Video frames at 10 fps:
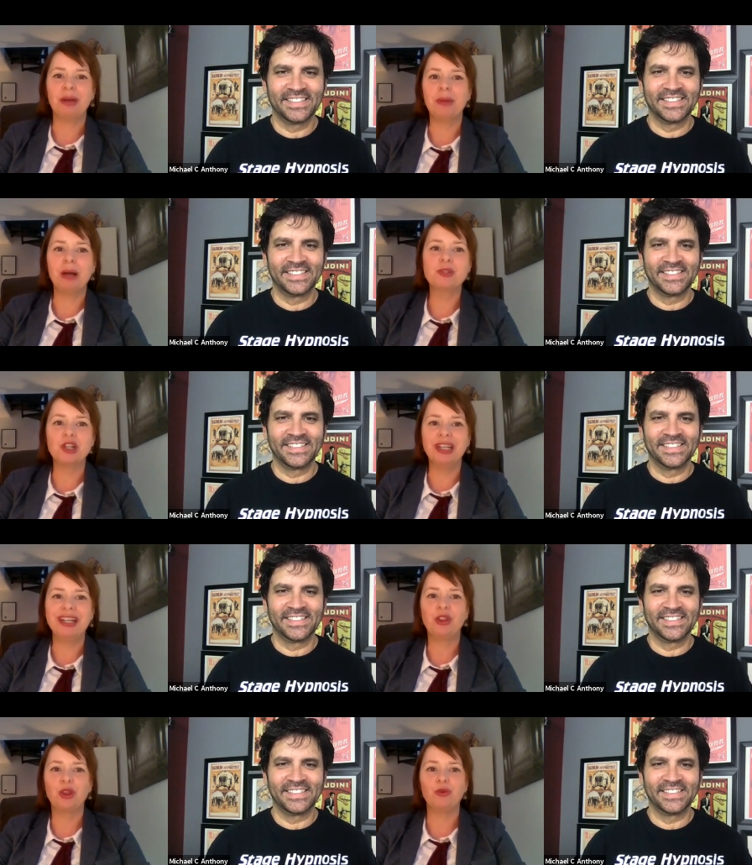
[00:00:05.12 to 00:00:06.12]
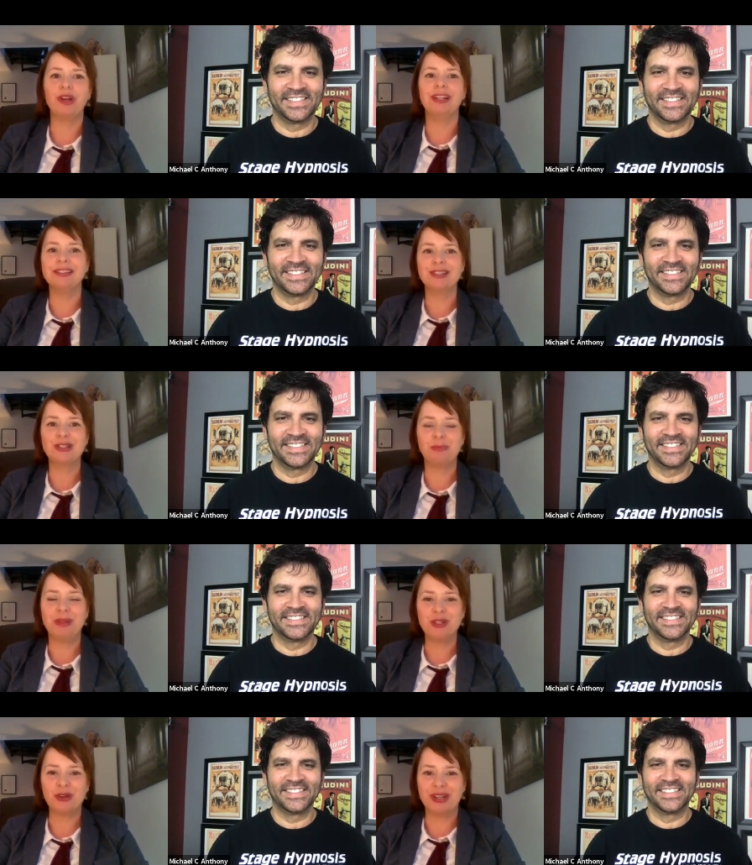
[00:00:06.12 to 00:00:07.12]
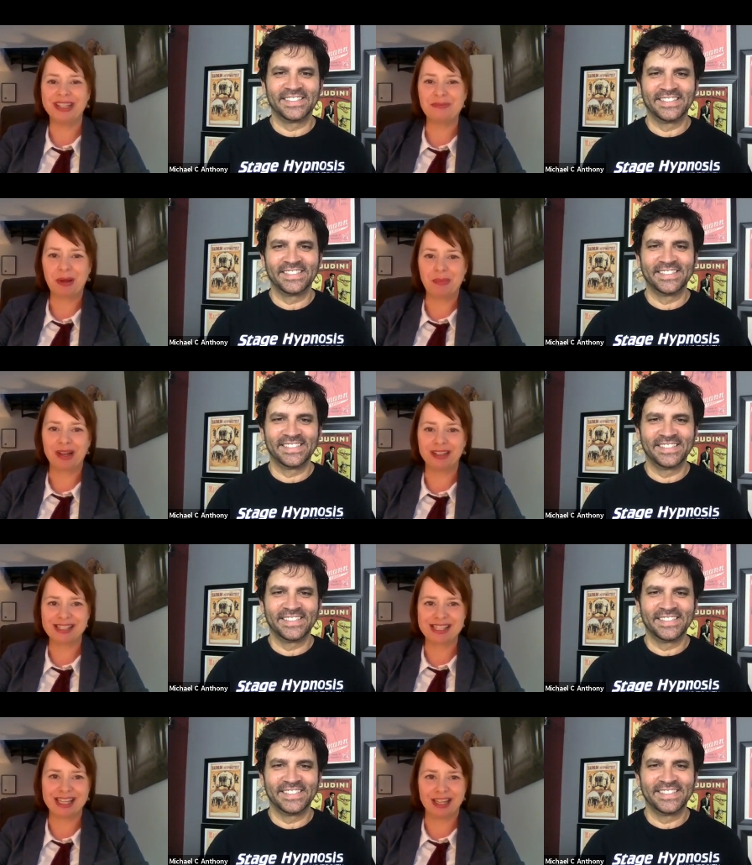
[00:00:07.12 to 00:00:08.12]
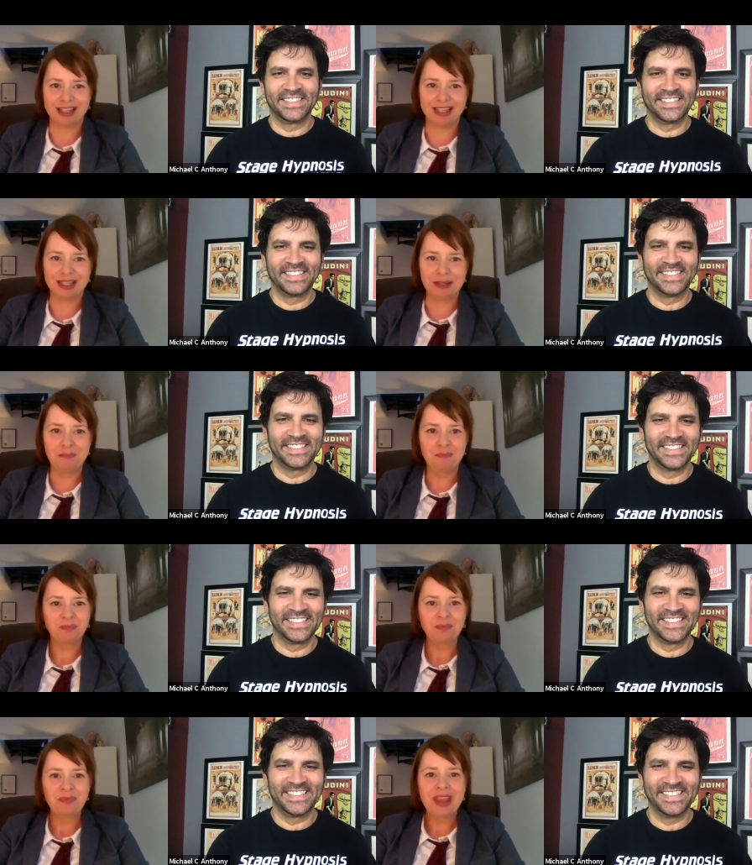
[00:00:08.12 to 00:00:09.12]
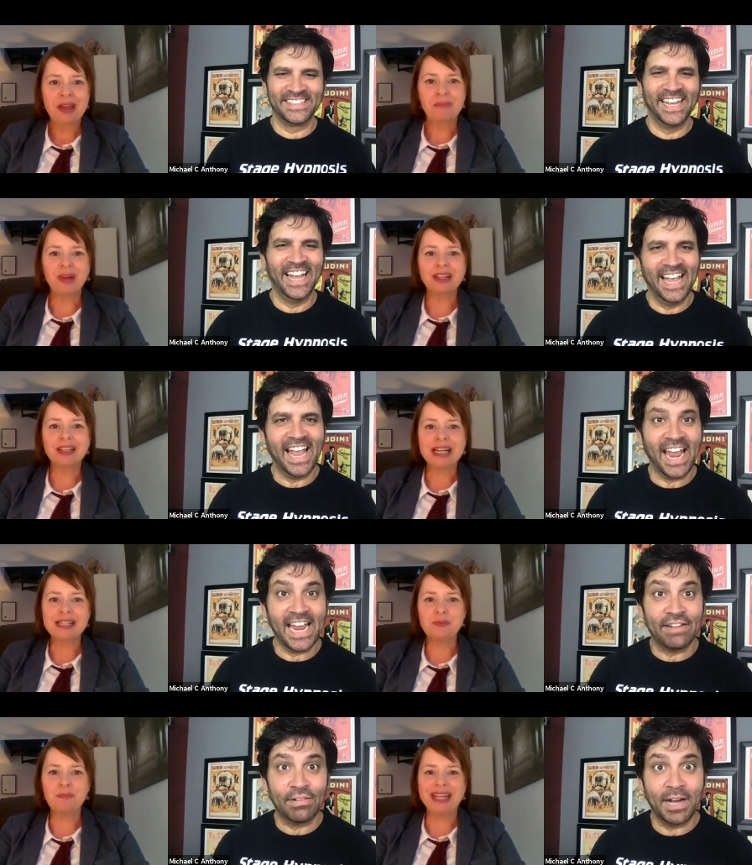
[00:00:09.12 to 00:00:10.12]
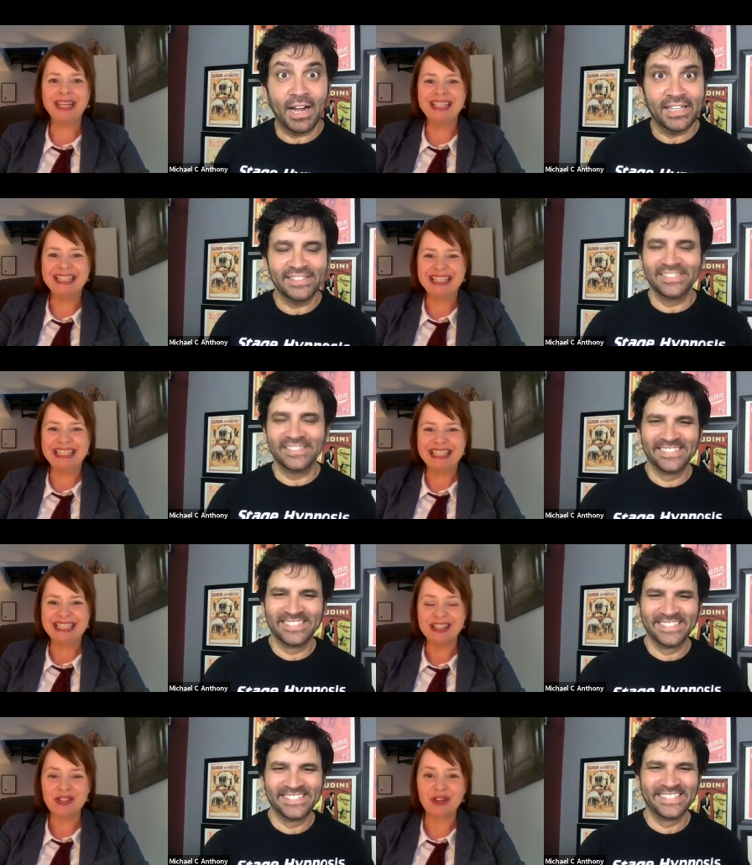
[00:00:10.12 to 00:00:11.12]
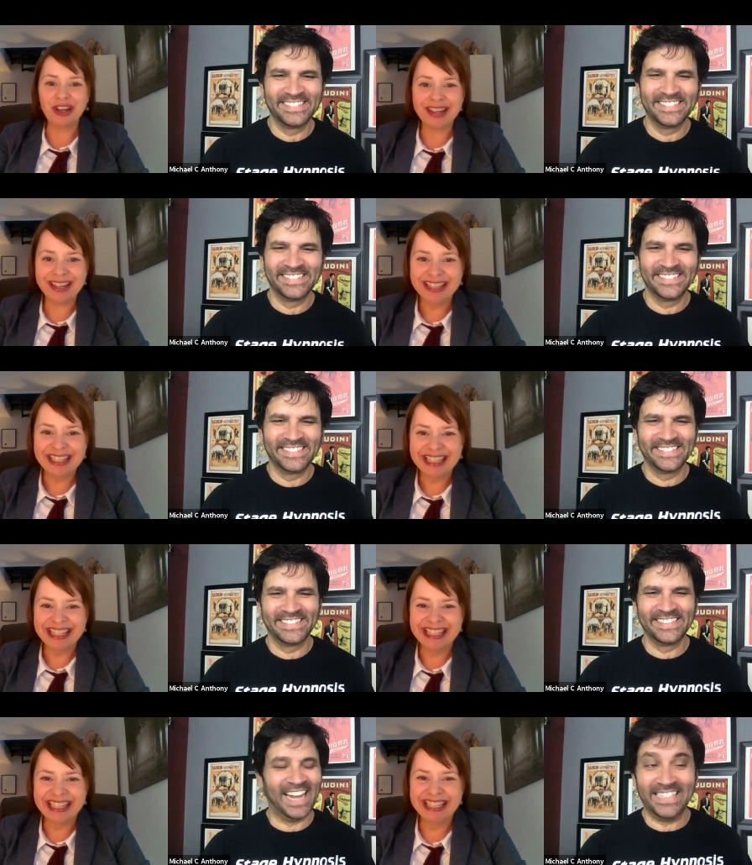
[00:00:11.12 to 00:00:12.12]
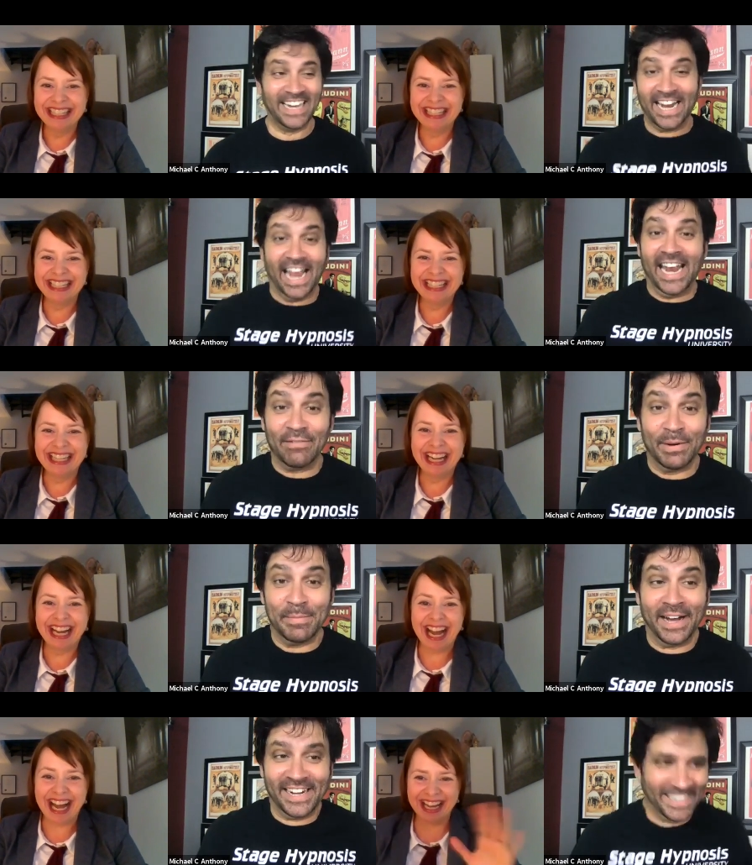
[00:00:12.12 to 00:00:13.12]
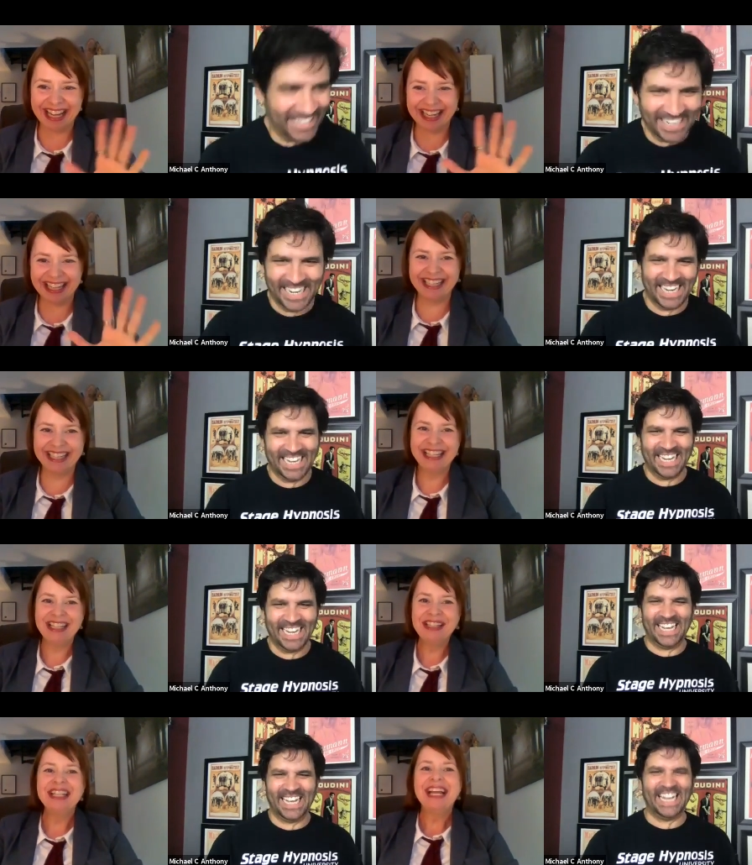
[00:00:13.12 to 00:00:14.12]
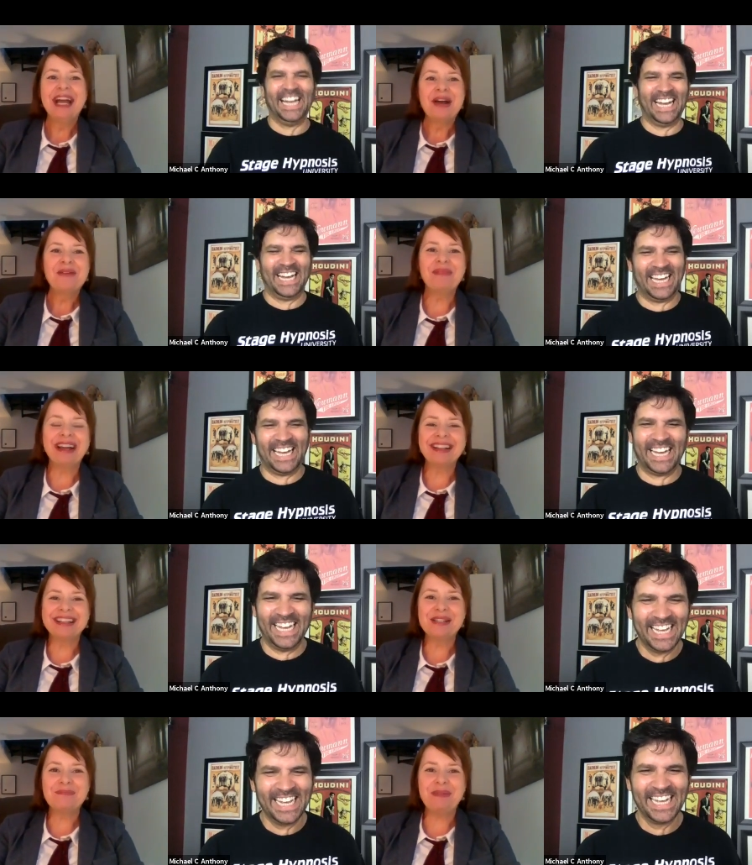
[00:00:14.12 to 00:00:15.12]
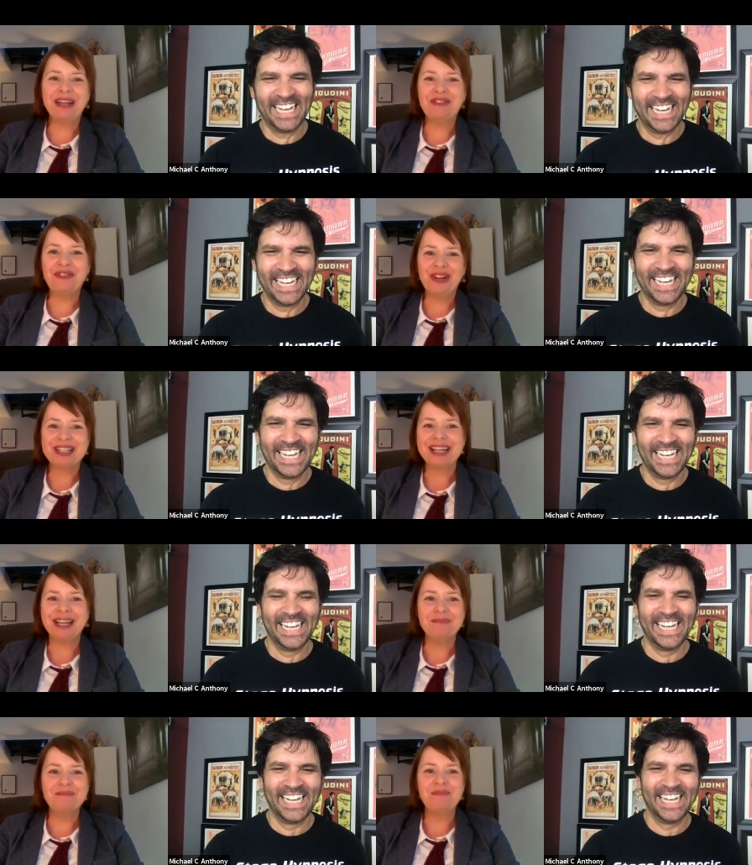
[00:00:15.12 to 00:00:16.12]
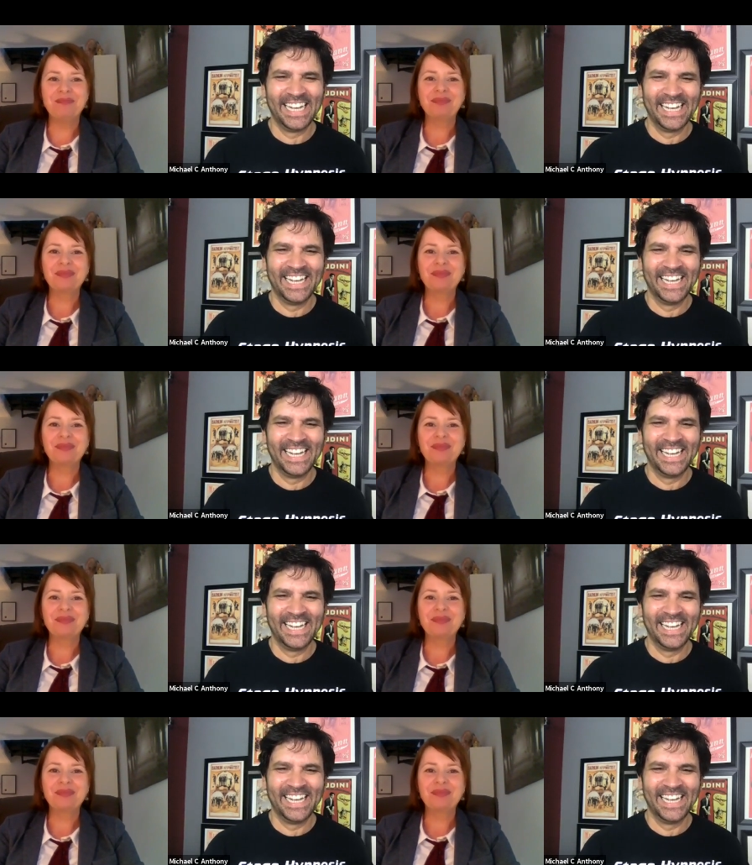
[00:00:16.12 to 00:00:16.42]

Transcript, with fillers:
Speaker 1: I'm absolutely thrilled to be joined by Michael C. Anthony. Michael hey, has been.
Speaker 2: Sorry? I said, hey, everybody.
Speaker 1: Hi. Michael has been a full time